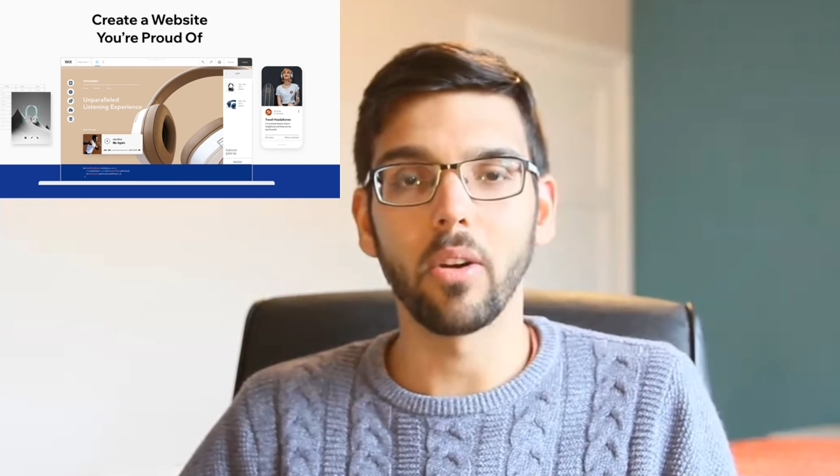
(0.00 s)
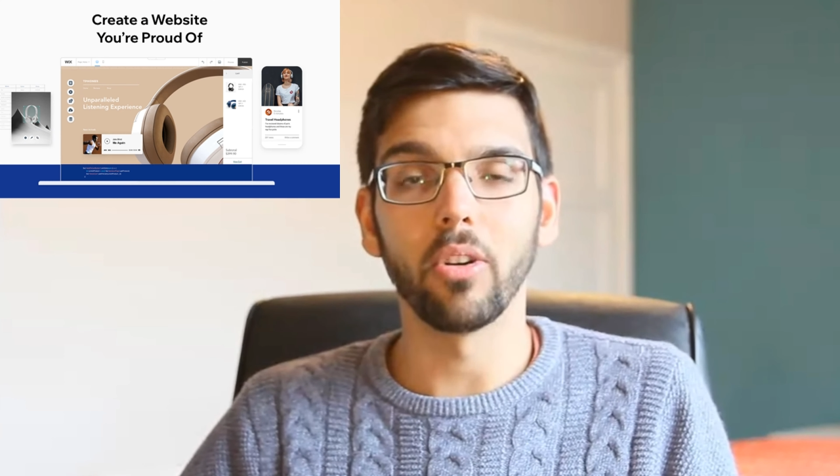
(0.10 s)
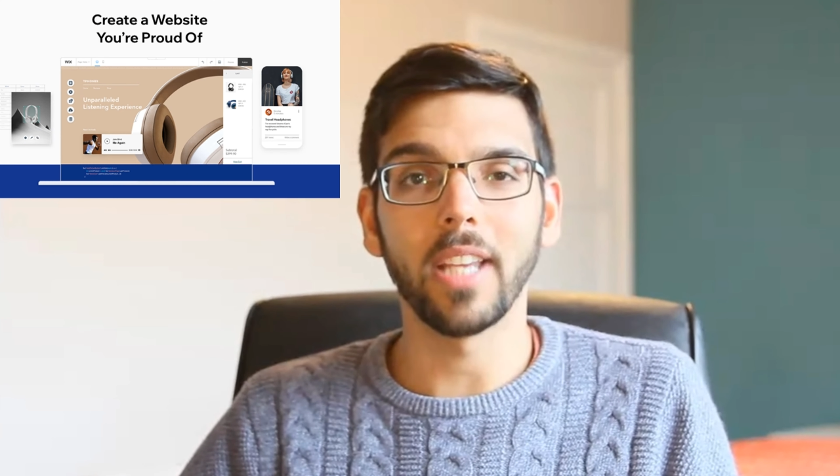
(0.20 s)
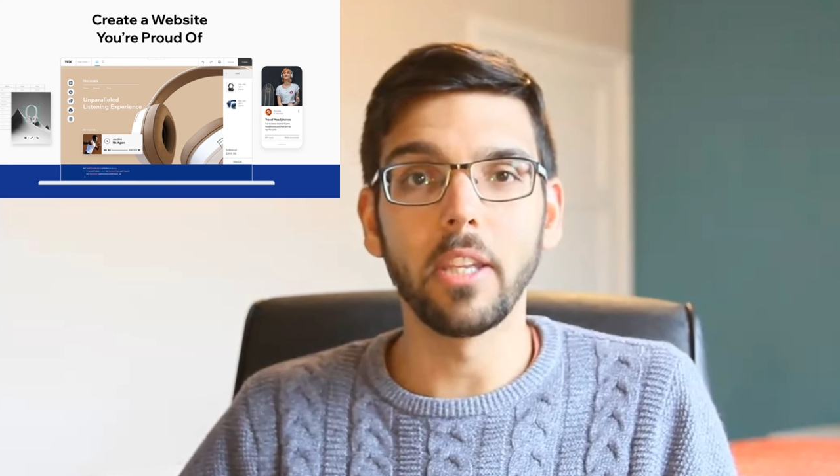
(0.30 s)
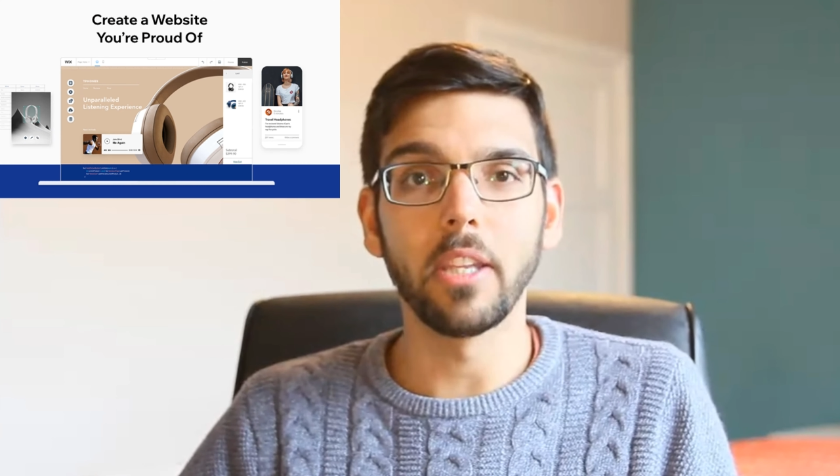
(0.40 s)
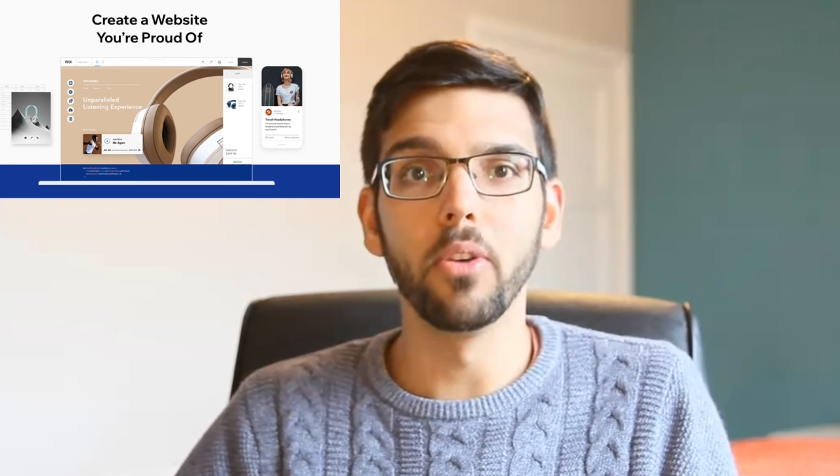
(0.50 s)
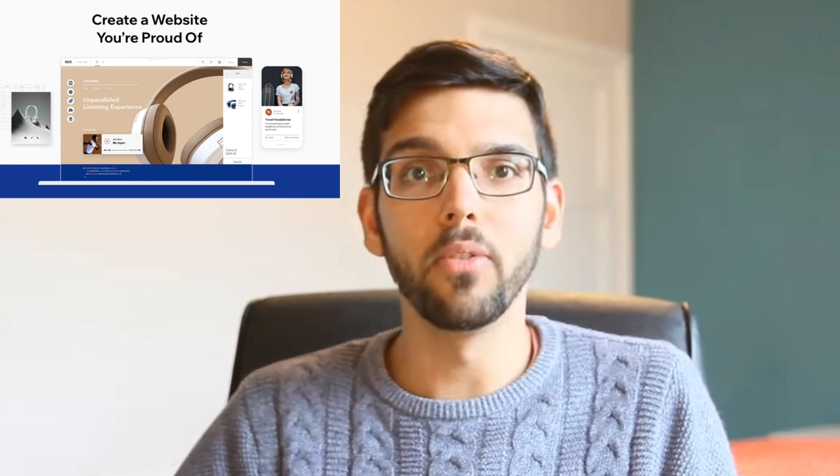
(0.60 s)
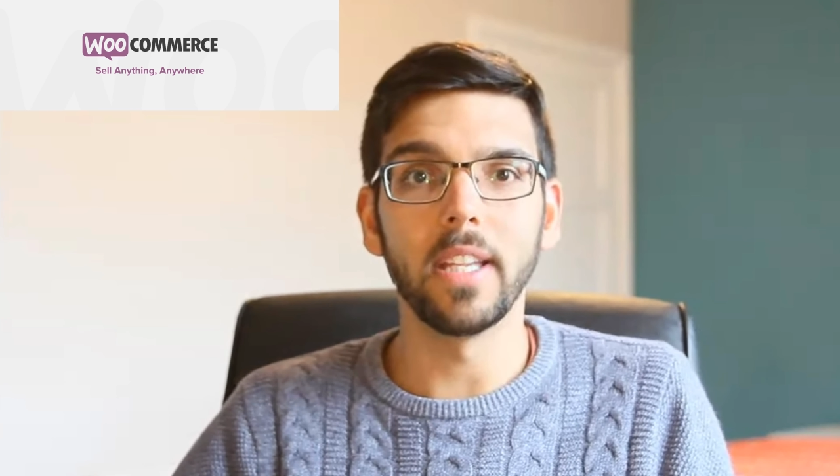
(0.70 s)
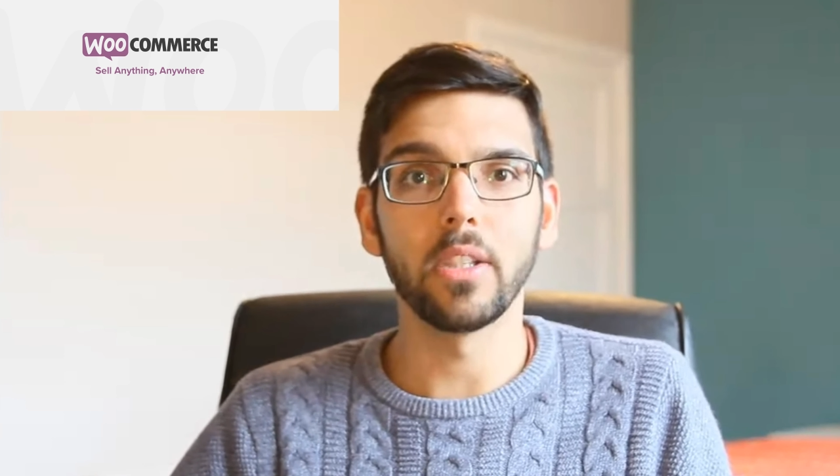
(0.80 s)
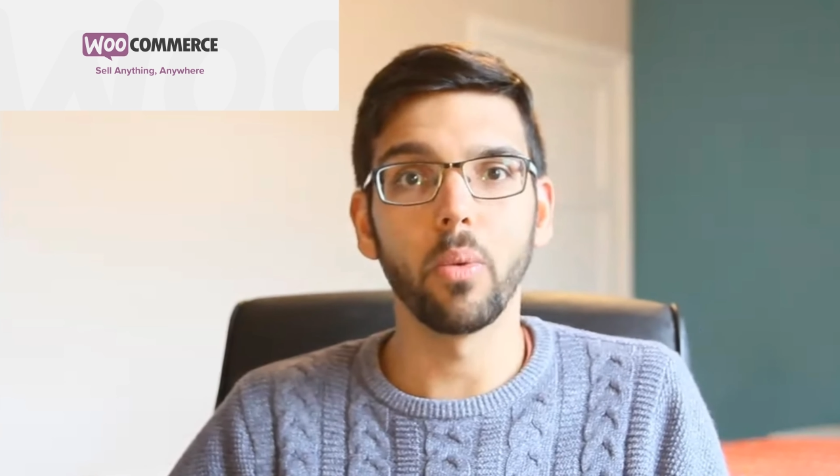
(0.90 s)
or can you
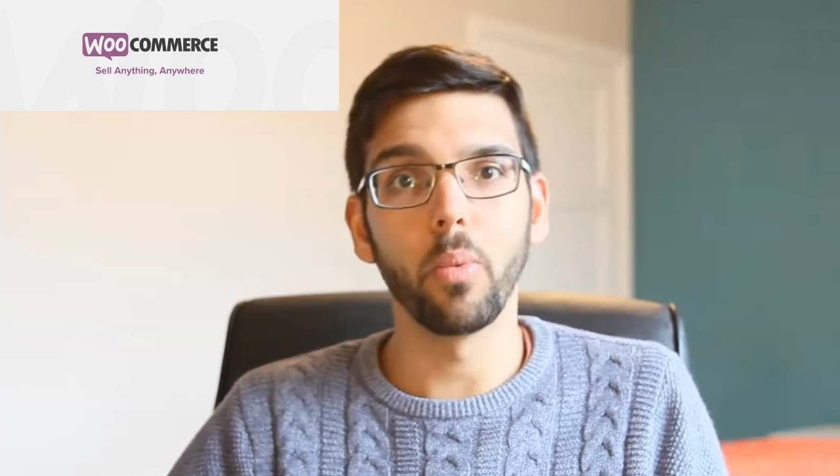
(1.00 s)
move it to